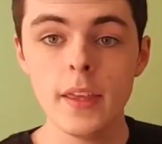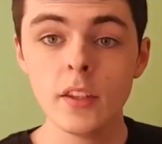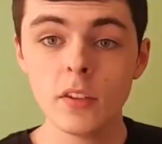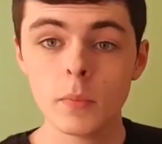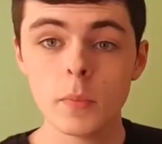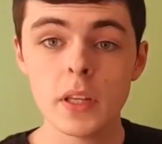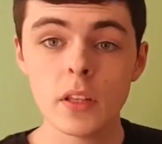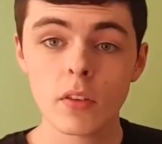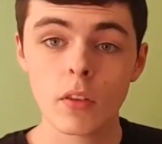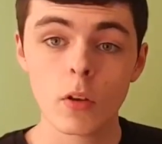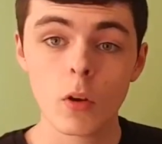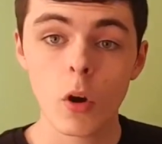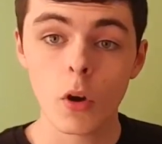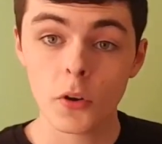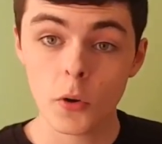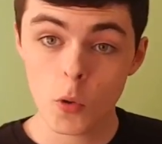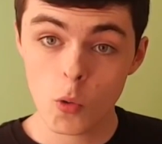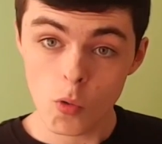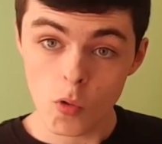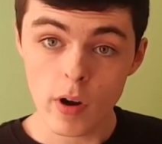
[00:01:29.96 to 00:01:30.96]
This means that
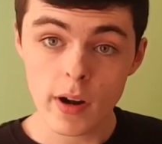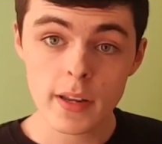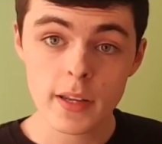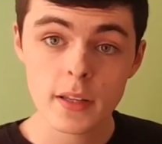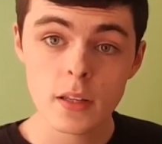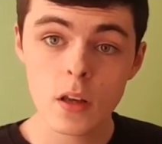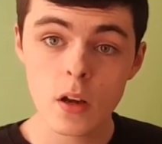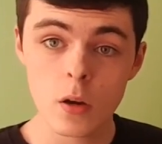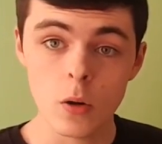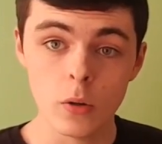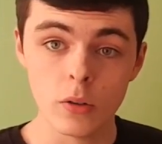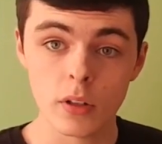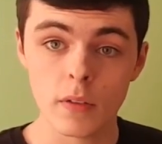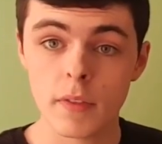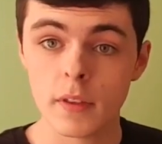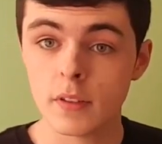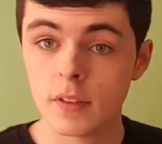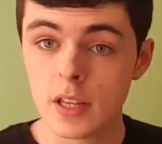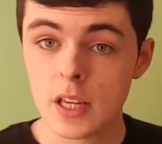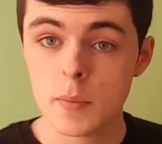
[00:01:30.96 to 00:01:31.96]
God already knows
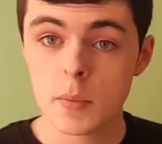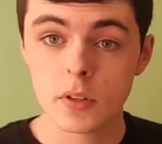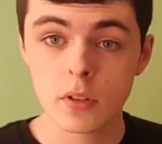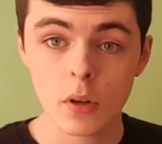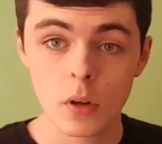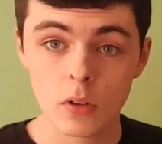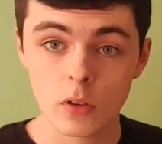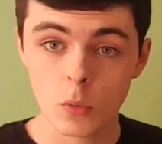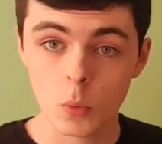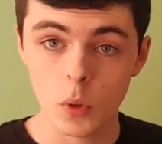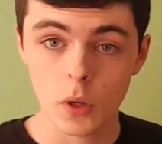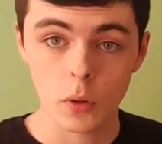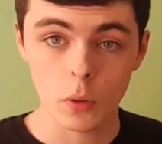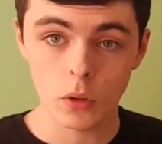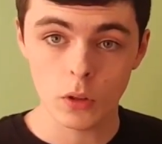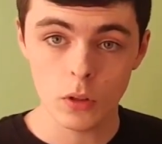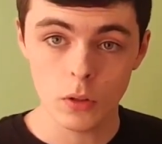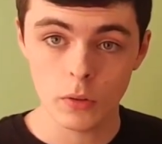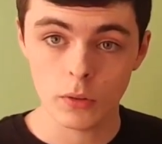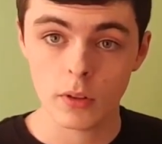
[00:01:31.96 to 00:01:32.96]
if the team is going to win
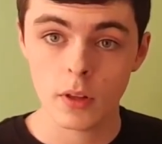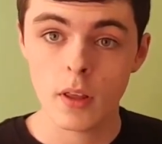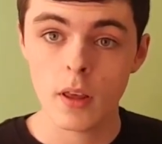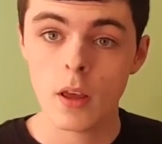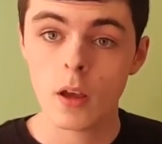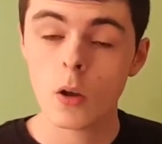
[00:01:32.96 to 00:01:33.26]
or lose.